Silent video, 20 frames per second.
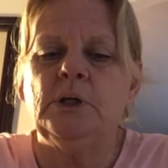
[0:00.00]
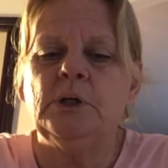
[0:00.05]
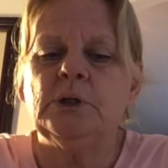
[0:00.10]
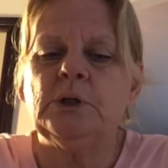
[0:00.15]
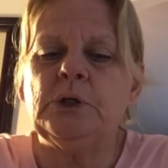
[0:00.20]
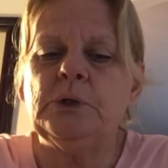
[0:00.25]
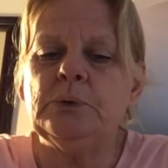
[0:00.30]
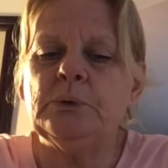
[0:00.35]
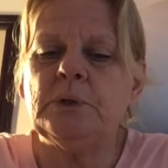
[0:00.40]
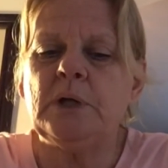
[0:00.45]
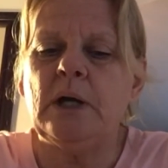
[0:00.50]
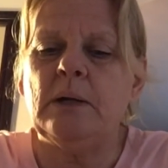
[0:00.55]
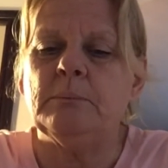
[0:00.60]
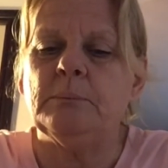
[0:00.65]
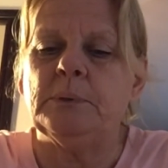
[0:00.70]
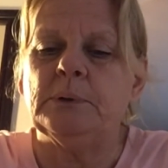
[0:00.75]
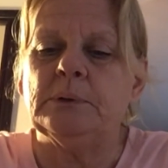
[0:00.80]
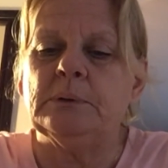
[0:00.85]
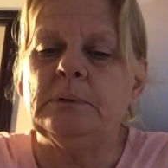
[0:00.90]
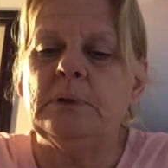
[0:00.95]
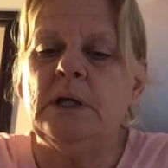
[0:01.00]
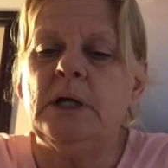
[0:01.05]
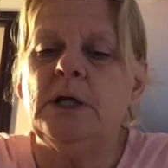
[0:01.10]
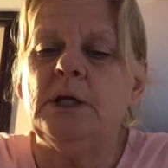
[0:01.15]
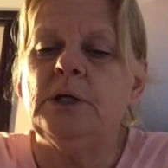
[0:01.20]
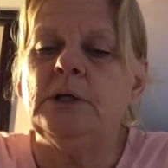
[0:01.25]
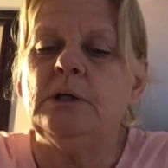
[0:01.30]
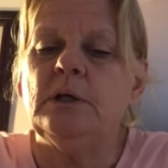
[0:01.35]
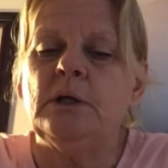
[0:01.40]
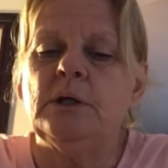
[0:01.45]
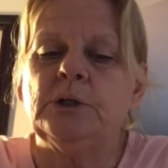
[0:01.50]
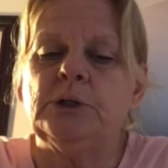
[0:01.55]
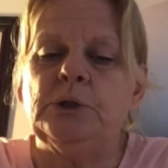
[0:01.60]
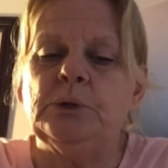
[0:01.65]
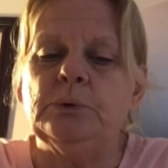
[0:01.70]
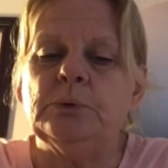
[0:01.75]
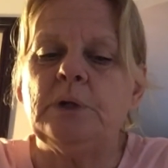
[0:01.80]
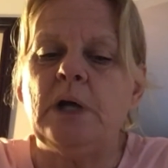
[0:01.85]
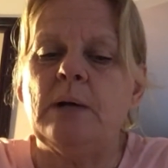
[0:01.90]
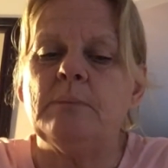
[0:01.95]
Cucumbers
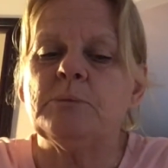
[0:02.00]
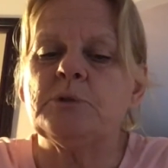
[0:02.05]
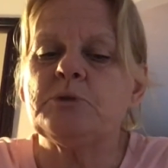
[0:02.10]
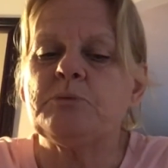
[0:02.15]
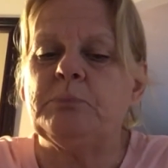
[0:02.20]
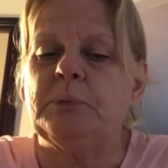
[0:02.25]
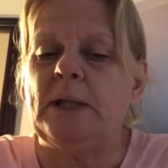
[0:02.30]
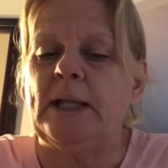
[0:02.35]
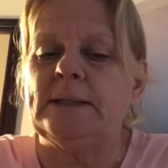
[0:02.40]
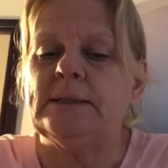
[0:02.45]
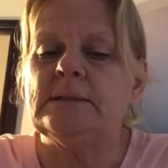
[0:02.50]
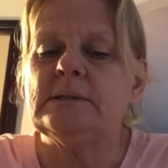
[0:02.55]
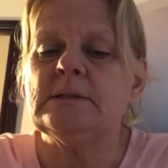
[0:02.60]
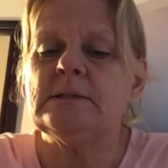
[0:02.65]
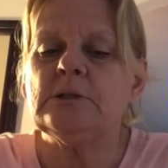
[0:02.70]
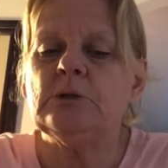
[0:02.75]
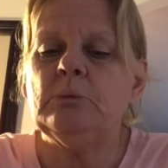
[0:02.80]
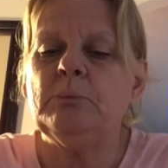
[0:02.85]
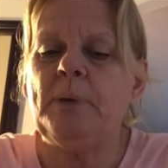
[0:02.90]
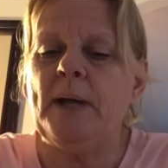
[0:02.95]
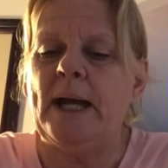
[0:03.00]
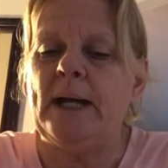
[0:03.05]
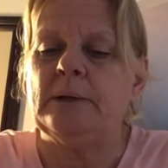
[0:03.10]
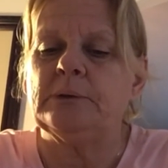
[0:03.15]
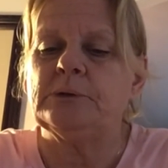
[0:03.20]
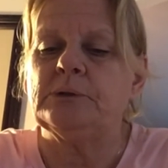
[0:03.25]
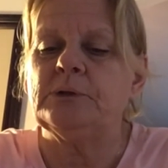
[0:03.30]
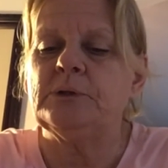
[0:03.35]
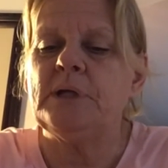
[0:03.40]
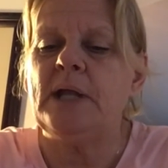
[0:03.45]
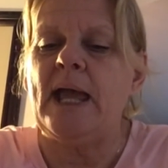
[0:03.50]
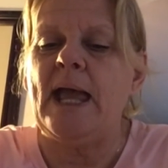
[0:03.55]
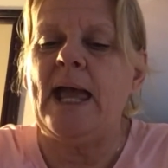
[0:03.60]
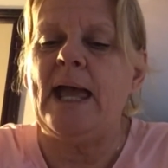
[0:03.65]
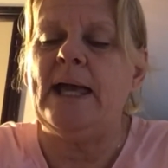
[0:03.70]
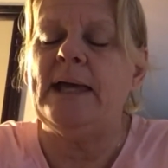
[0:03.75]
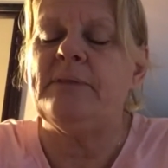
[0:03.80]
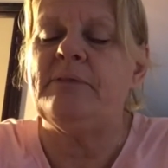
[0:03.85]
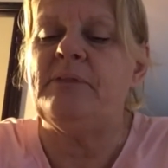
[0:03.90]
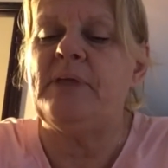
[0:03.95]
blend until powdered,
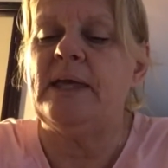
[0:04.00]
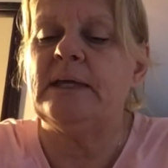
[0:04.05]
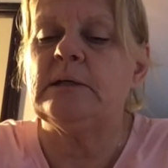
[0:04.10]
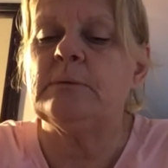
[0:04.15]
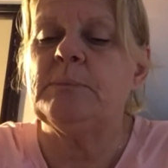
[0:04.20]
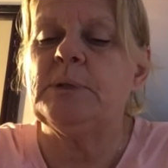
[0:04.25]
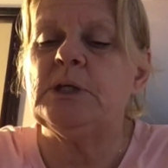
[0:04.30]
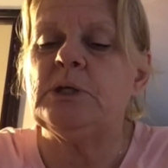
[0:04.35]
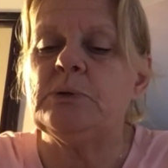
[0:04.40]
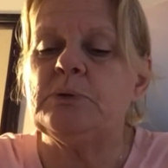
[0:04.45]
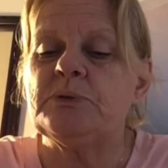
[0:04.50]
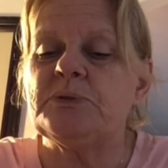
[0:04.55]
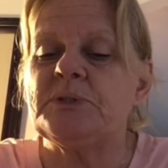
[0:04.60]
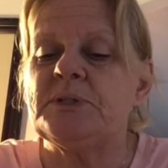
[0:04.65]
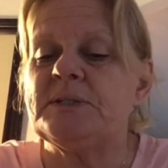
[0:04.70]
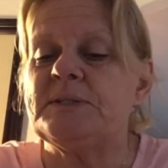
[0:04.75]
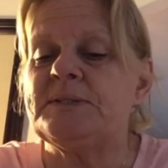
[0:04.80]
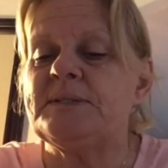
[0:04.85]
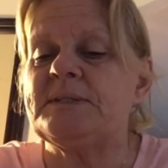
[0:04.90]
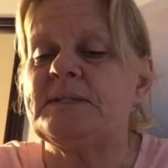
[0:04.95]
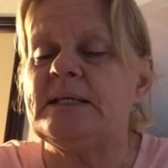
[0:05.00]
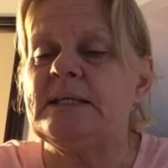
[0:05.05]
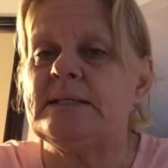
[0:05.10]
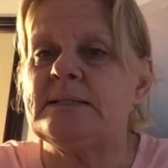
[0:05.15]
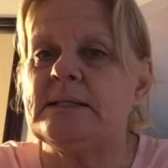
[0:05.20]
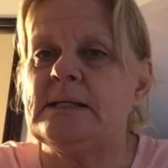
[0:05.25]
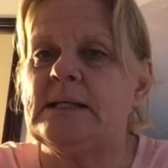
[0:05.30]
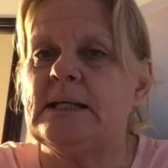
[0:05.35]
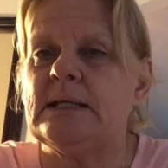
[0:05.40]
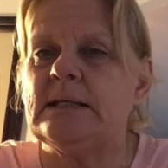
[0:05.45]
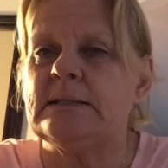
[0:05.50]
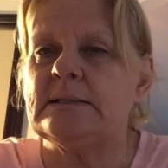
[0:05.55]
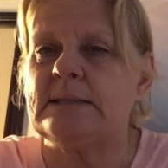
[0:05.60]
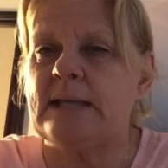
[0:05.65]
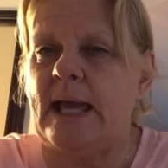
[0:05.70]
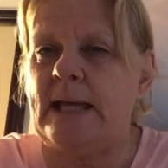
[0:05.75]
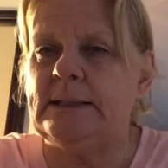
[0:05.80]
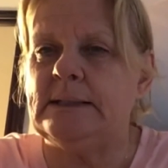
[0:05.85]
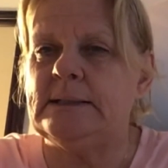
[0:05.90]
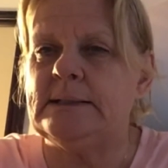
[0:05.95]
and they could be used in seasonings
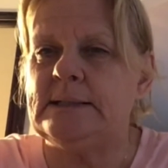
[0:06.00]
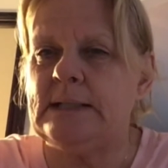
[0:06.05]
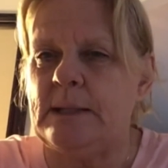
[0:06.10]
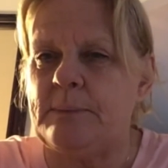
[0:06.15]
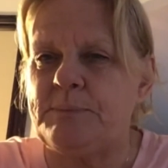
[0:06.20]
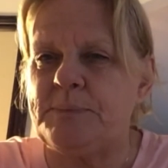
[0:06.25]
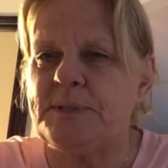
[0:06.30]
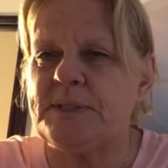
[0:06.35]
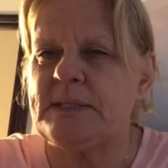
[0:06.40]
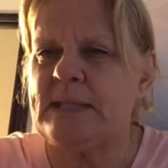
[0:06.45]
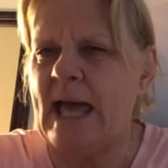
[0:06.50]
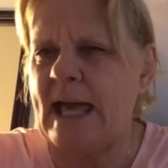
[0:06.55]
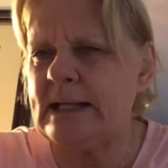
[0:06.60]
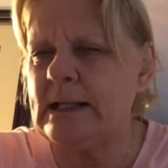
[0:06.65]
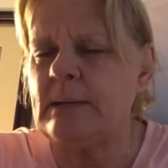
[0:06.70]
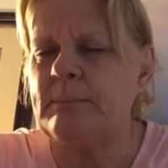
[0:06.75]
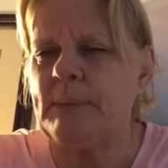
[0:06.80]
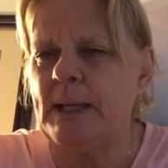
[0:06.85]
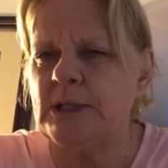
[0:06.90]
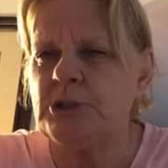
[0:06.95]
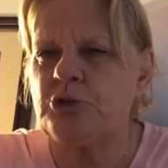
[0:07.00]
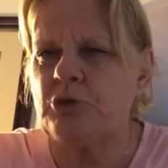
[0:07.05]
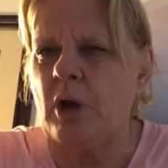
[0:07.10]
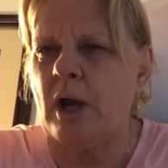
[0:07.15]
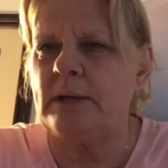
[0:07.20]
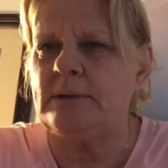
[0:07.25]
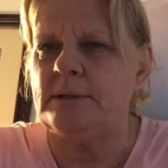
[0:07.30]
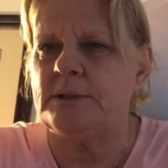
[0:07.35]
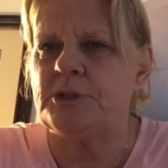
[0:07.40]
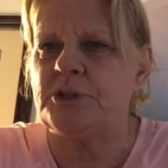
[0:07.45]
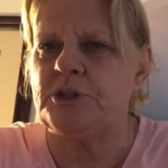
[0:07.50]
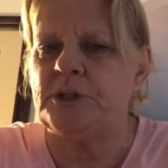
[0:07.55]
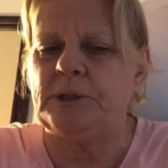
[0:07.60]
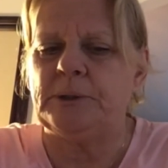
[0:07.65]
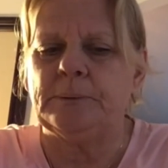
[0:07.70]
and in dips. That I may try this year.